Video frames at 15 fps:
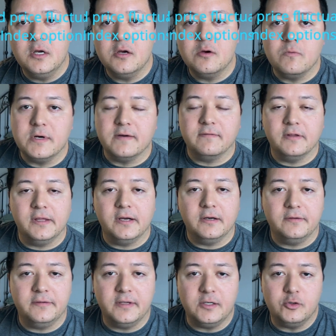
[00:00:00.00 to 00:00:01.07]
whenever there
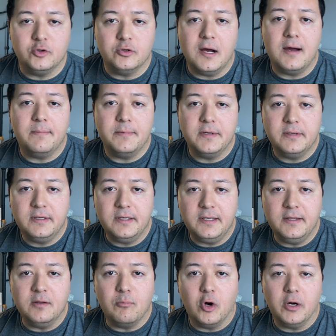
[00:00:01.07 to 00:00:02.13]
is a drop in the
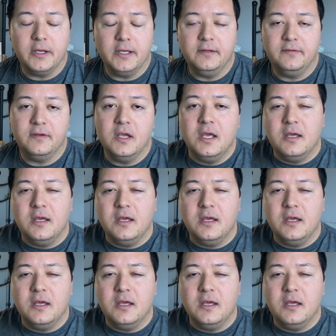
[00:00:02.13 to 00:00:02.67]
market,